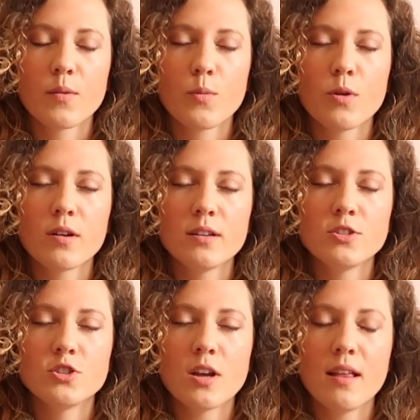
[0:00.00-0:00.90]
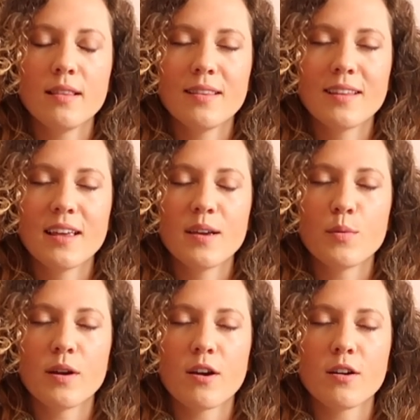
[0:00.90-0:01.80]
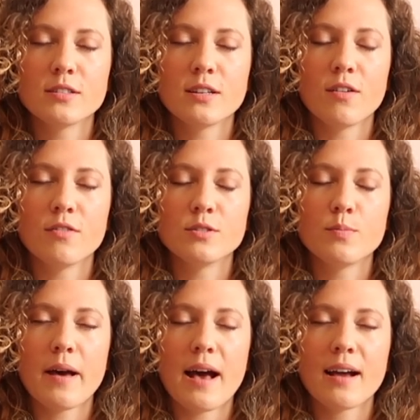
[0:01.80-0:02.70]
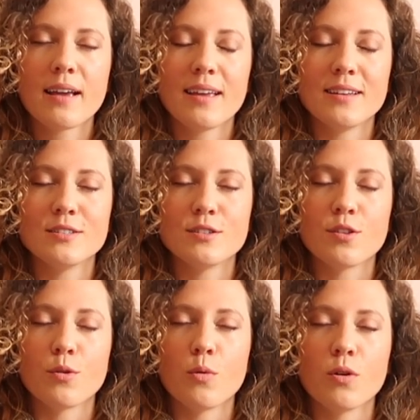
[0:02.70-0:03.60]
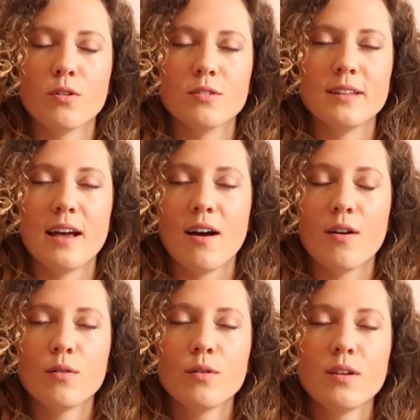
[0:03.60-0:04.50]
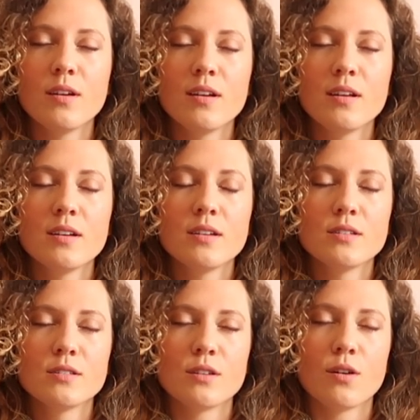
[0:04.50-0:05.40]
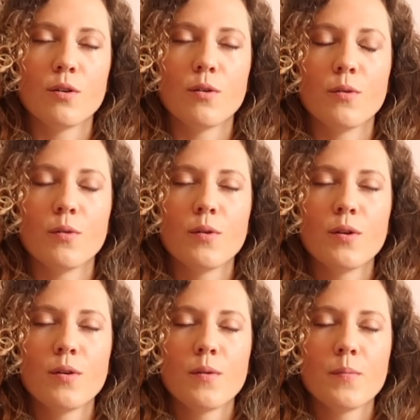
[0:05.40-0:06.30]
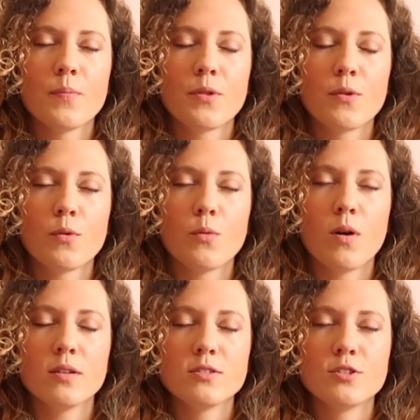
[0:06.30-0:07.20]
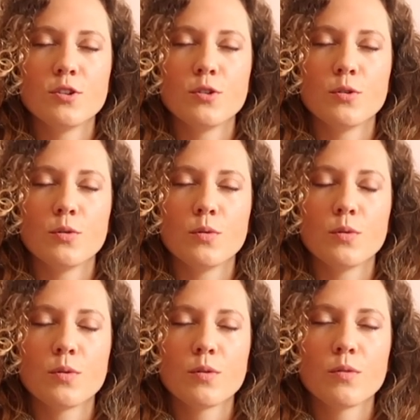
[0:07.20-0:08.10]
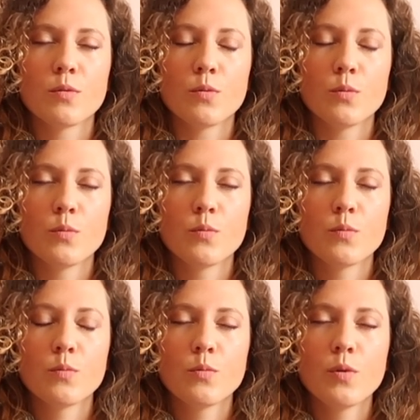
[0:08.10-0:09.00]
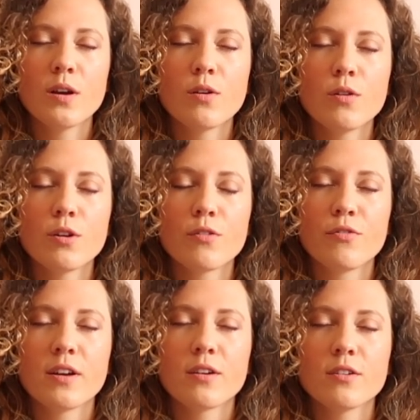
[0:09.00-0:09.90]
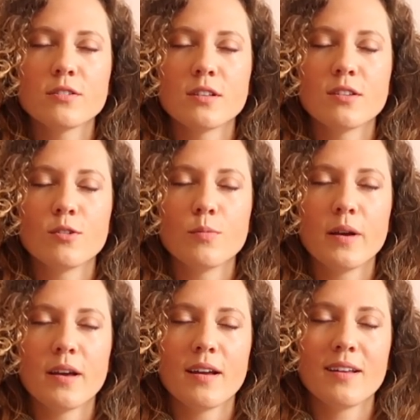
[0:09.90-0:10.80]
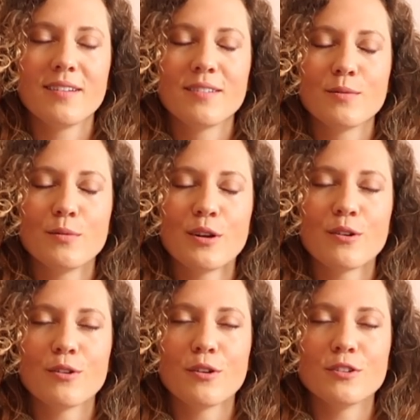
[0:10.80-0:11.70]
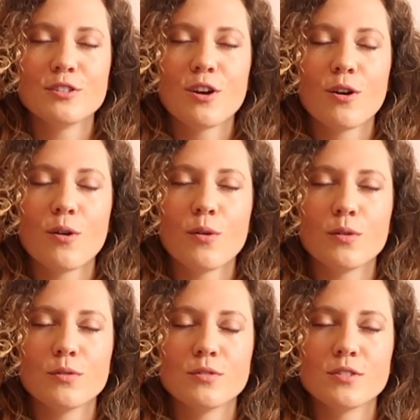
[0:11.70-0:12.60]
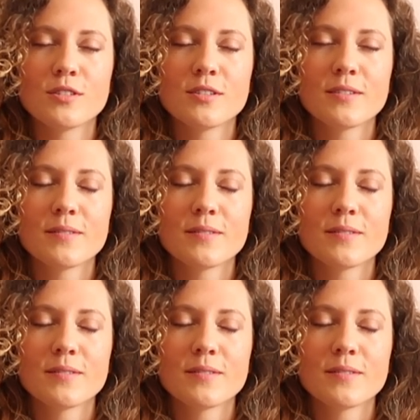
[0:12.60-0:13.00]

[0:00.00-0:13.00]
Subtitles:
We're going to gently bring ourselves back into the world now. So you'll want to wriggle your fingers a little bit, wriggle your toes.